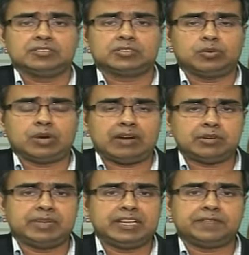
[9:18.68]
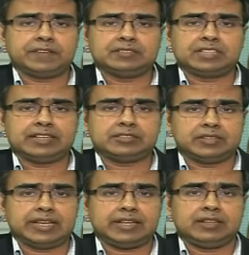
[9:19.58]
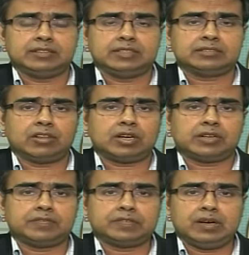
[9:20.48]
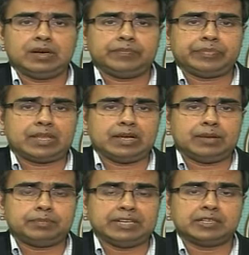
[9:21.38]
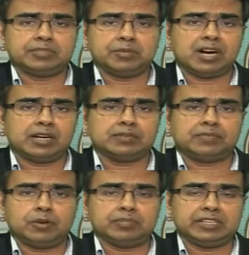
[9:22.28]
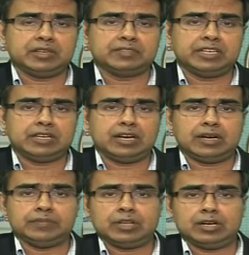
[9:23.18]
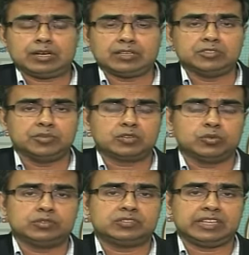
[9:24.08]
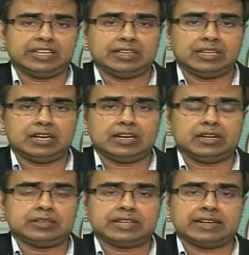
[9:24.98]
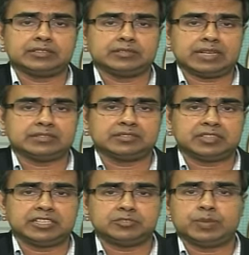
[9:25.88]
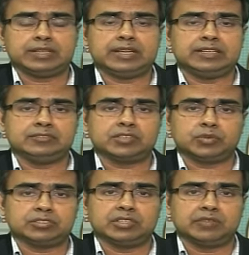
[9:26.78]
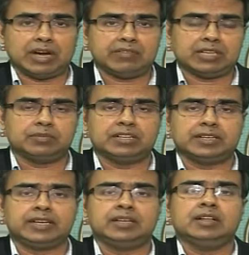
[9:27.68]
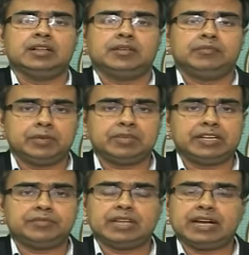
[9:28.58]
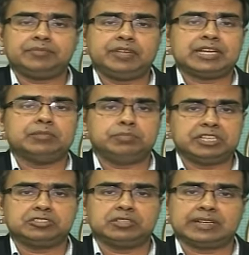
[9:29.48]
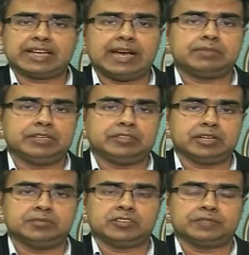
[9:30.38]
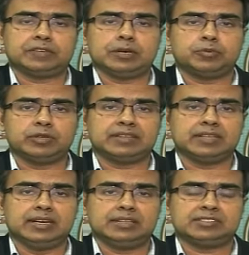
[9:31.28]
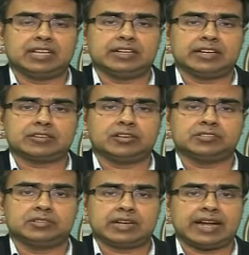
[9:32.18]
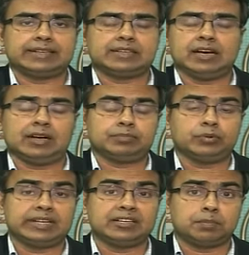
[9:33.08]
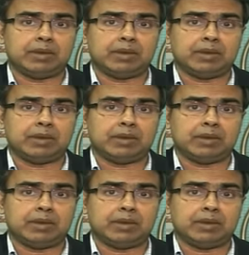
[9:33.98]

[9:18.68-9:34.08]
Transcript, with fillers: So our belief is that today there's a lot of um, uh, pent-up demand for many of the uh, uh, consumer goods in uh, tier two, tier three cities, but then it's a question of availability. We believe that we can bridge that gap in terms of uh, putting the seller across to the right, uh, putting the